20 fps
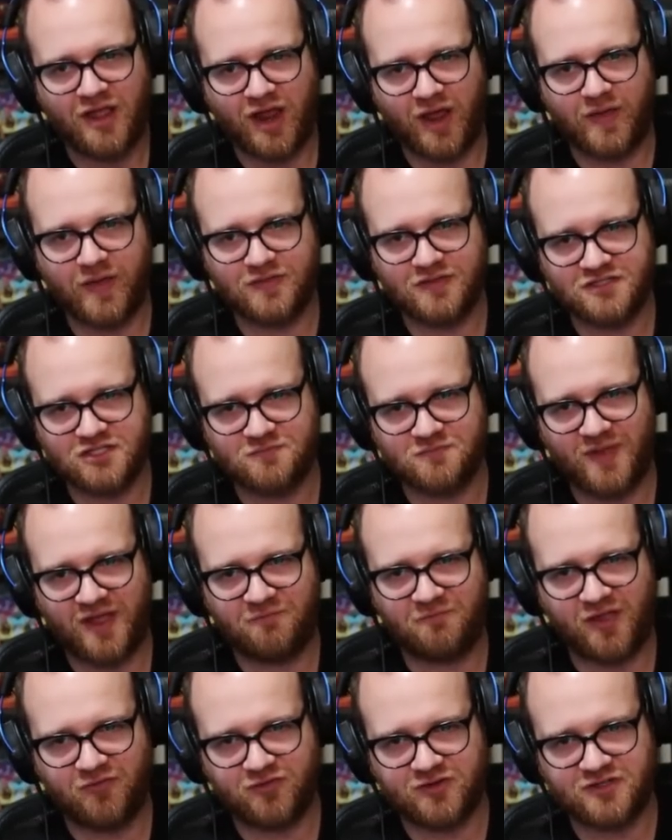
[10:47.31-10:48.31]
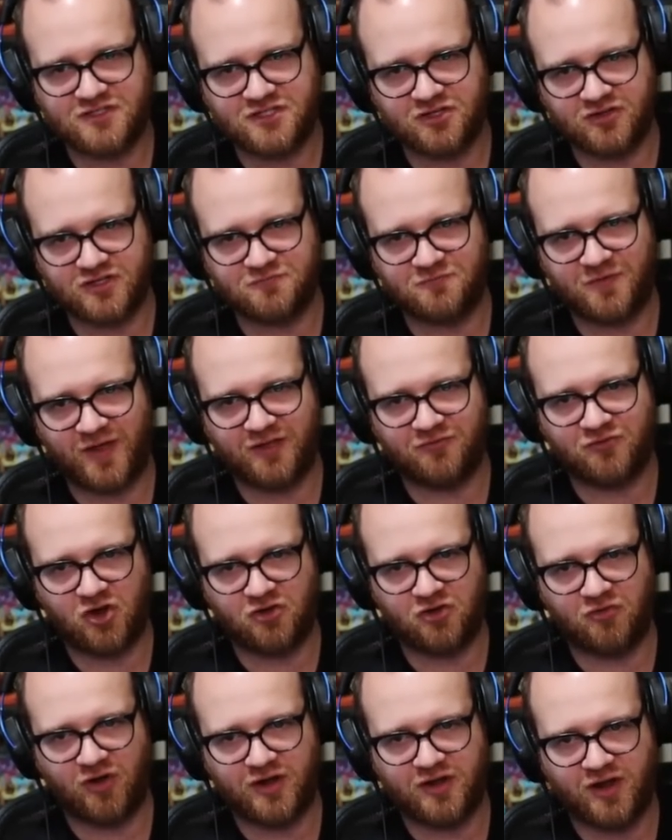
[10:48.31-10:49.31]
I think this is my favorite Series 5
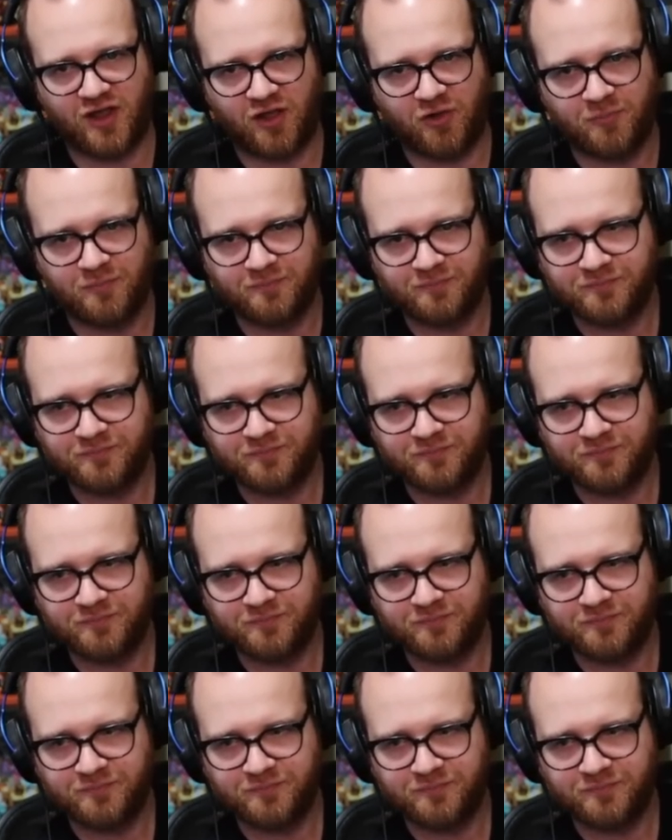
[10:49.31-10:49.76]
card right now.